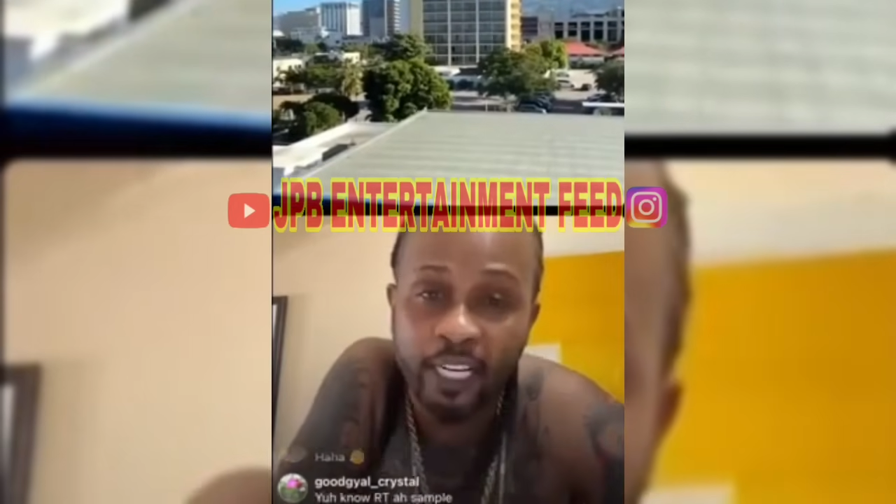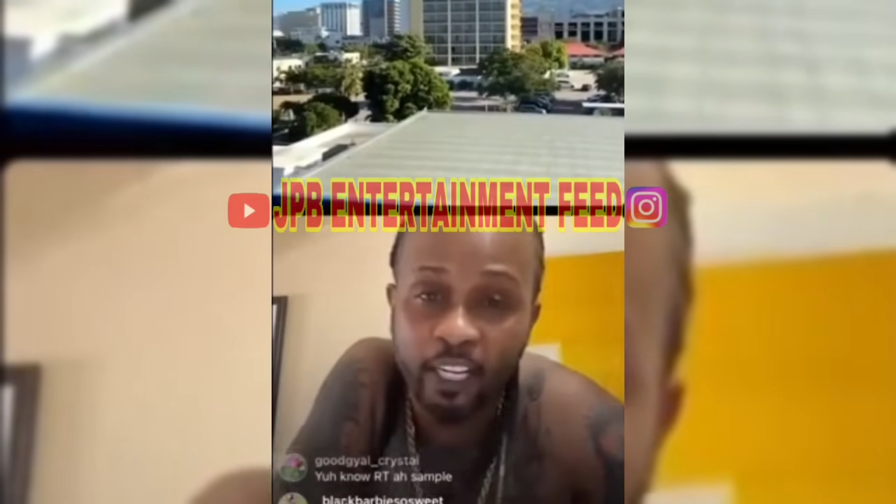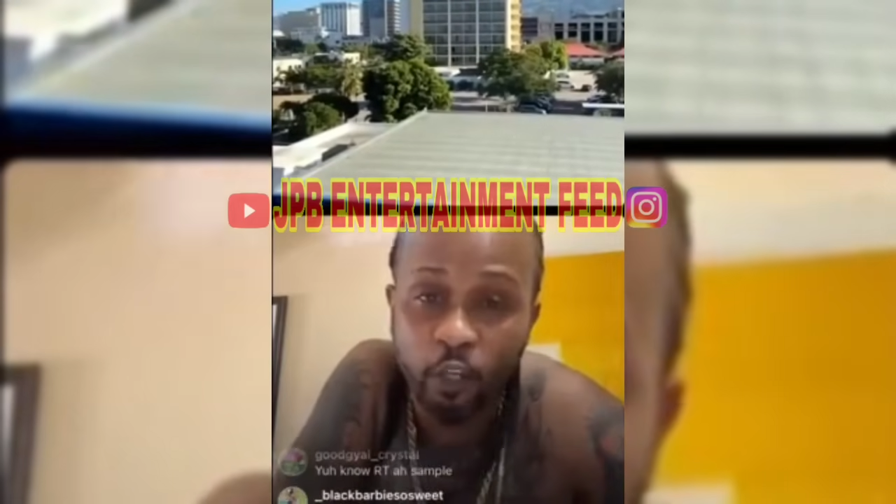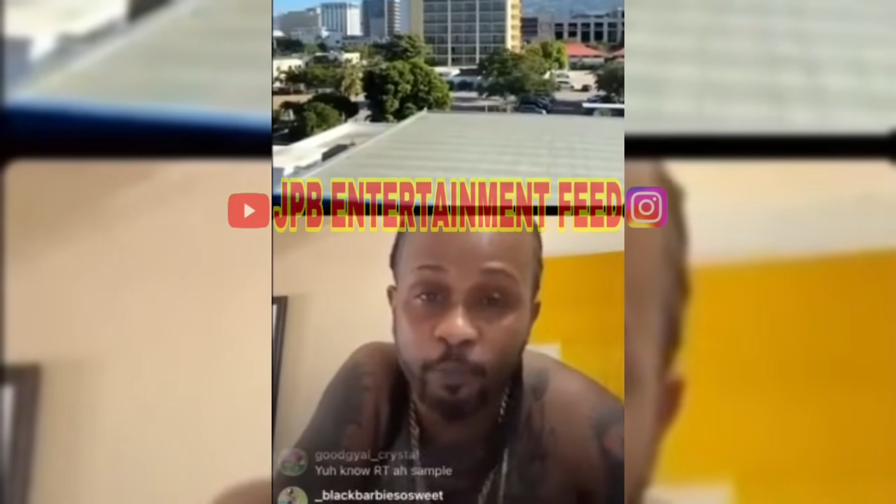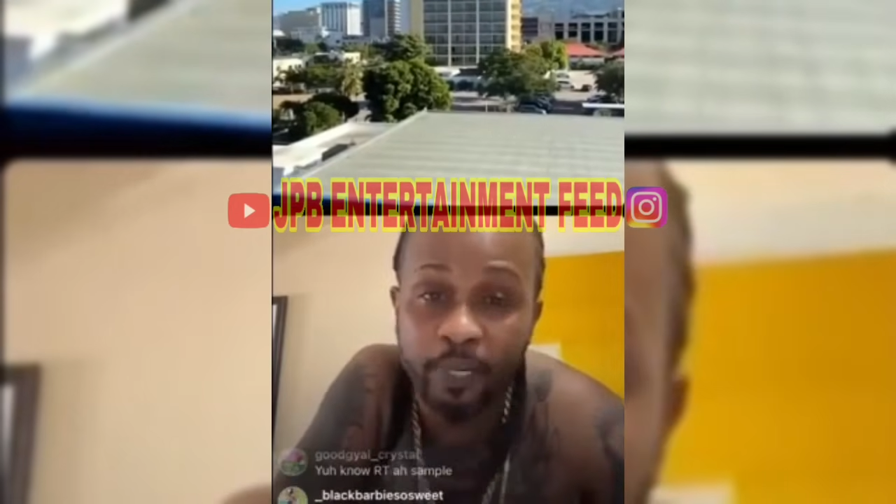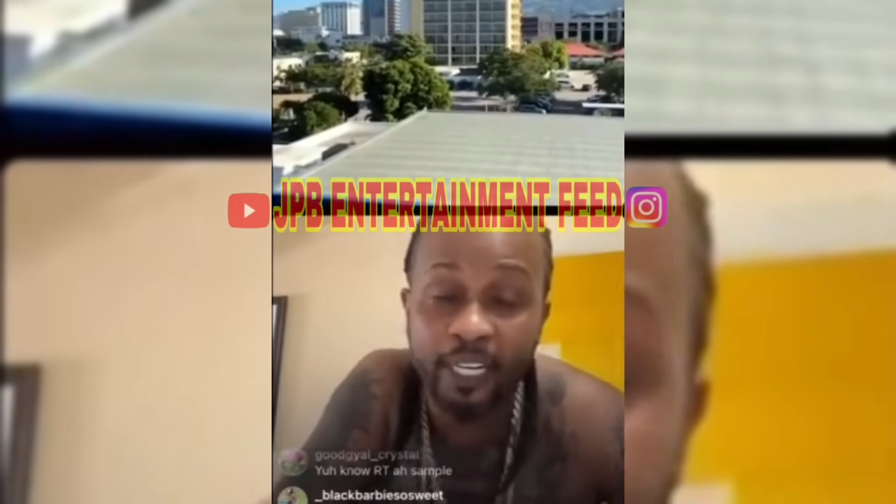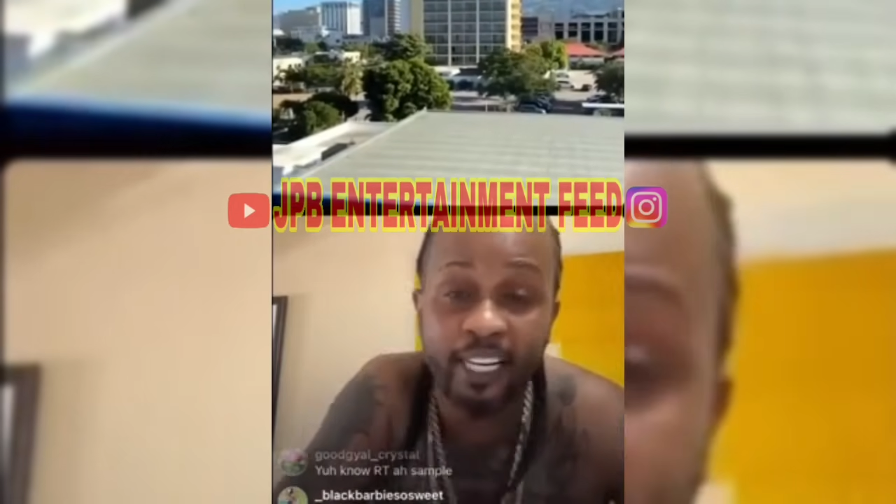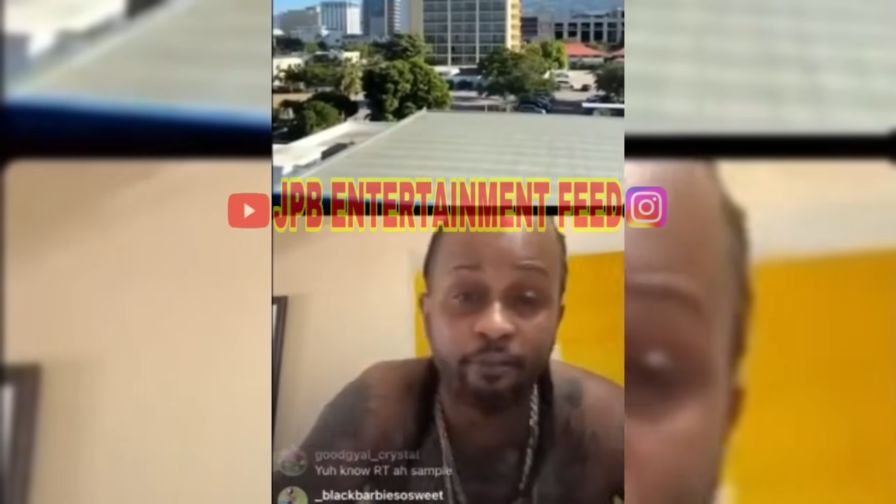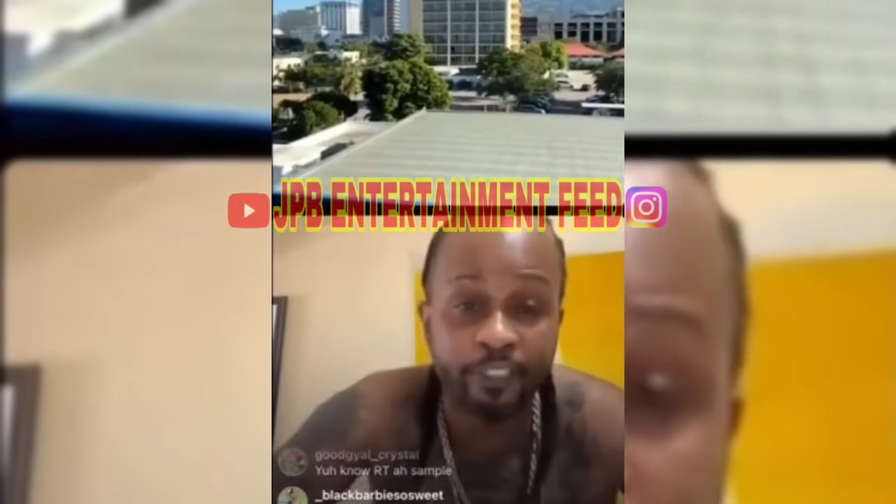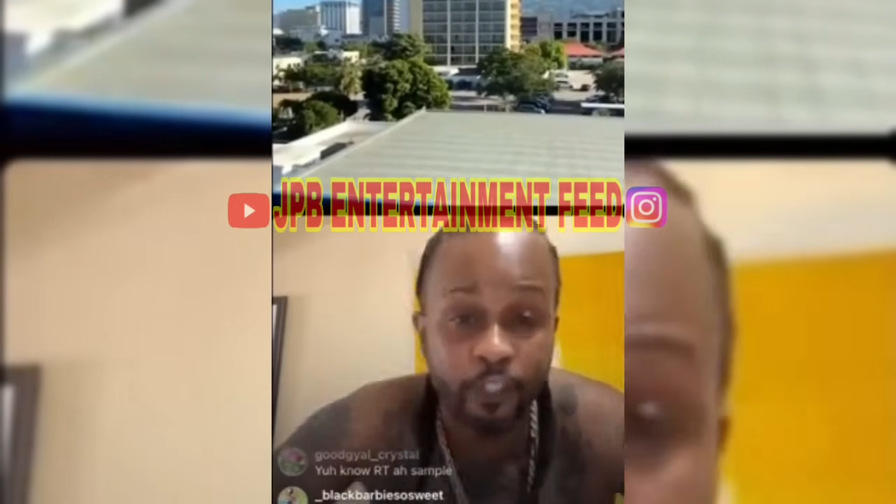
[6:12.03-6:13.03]
like a girl, me act like
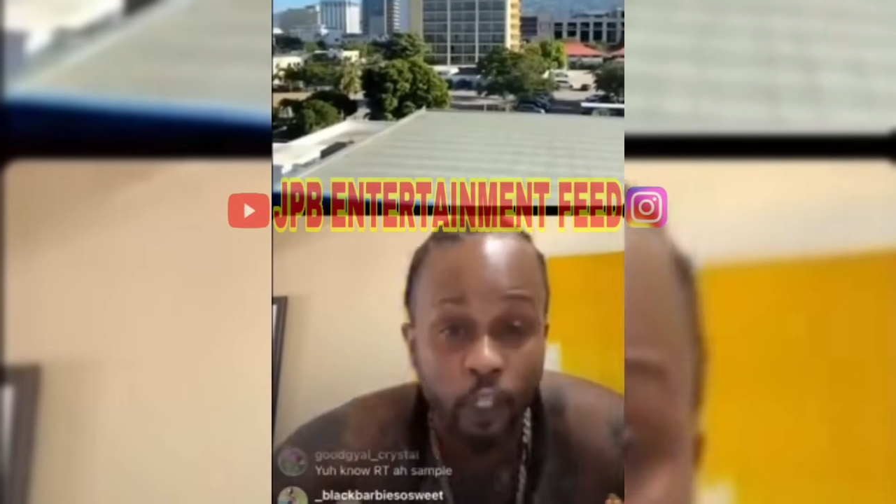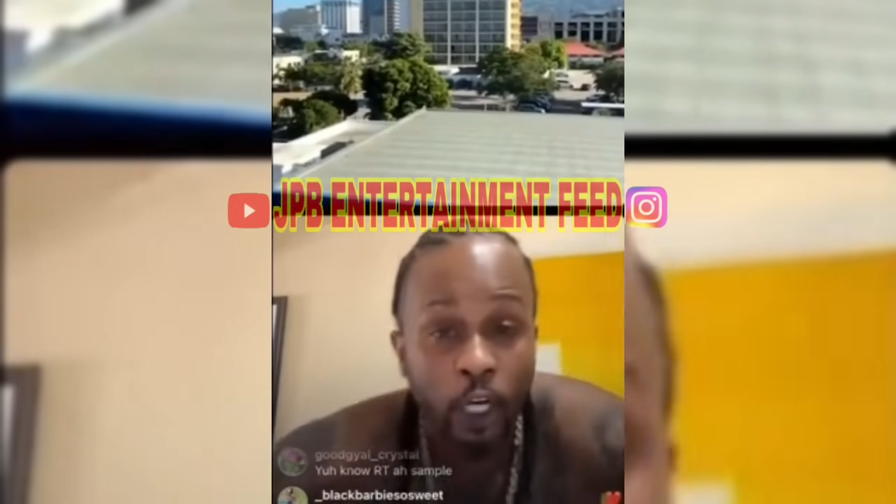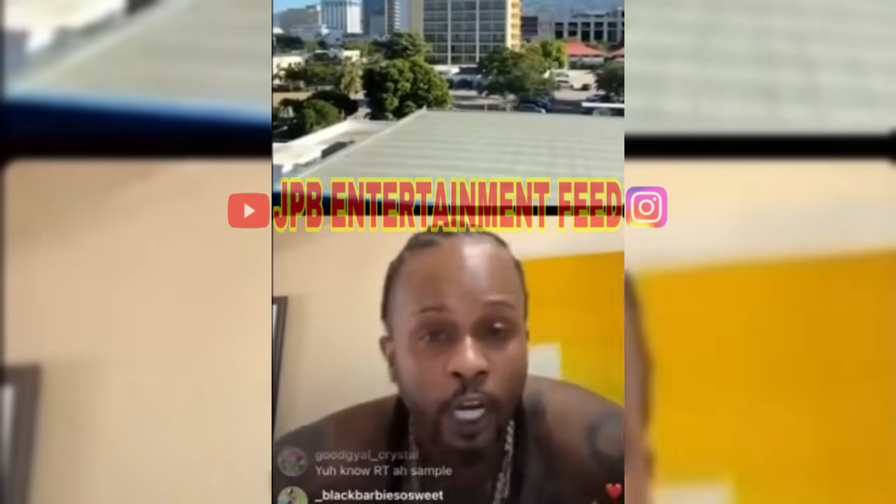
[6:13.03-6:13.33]
a fish.